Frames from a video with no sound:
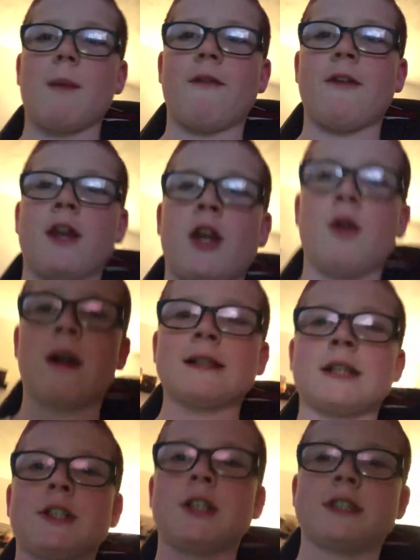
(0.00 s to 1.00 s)
if you're new. As
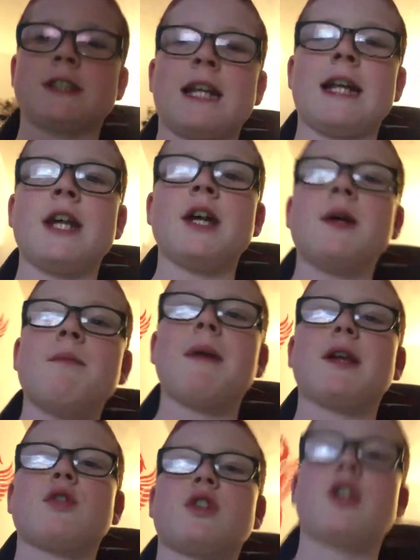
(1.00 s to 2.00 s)
I just said, make
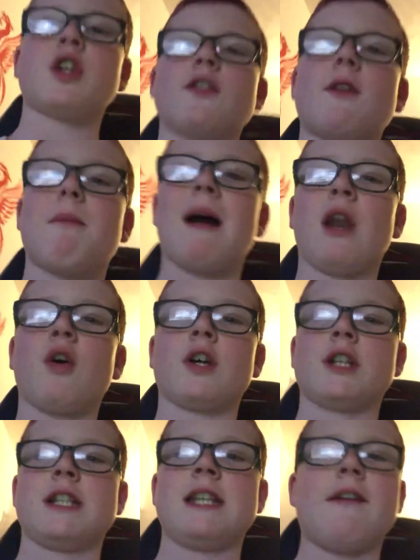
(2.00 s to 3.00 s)
sure to turn the bell on, because
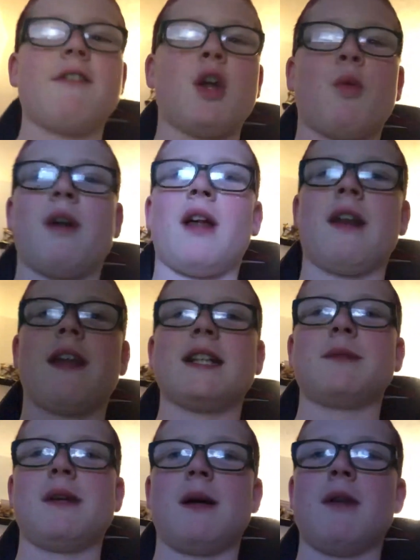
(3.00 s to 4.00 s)
you never know when I'll next
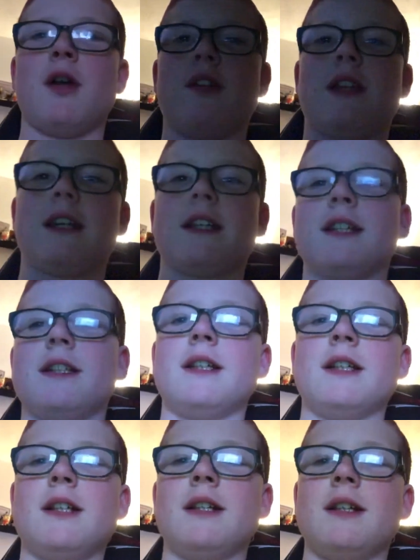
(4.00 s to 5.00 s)
be uploading.
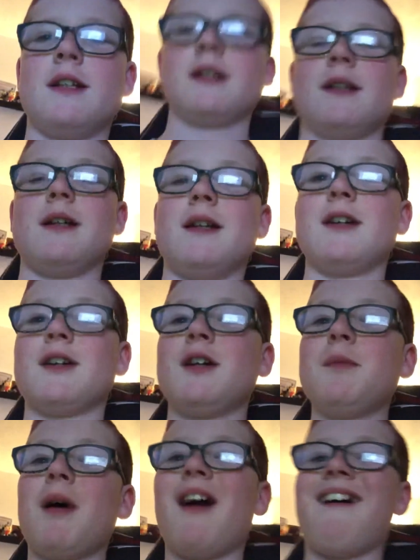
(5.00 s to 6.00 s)

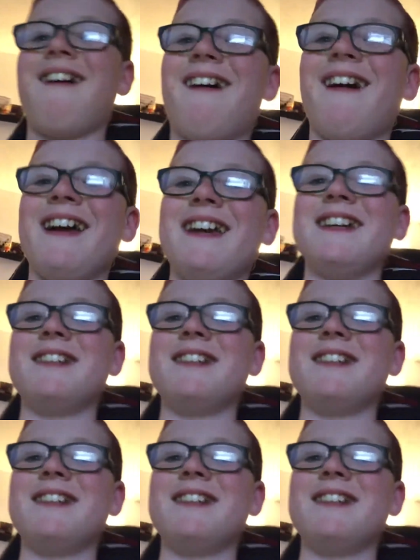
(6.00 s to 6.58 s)
Goodbye!